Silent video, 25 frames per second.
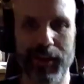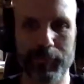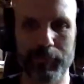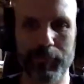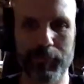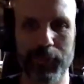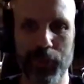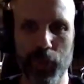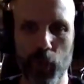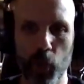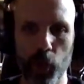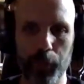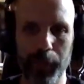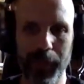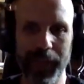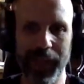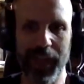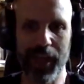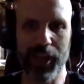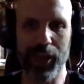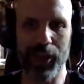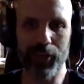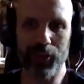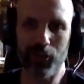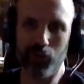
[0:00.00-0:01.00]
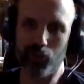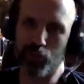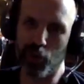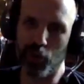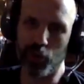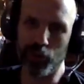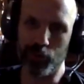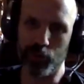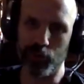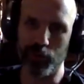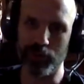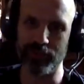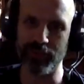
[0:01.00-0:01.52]
I'm noping out of this
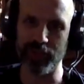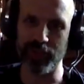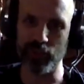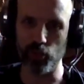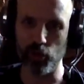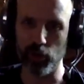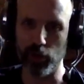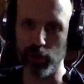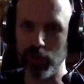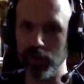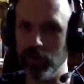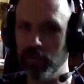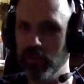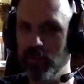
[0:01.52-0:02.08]
call to adventure.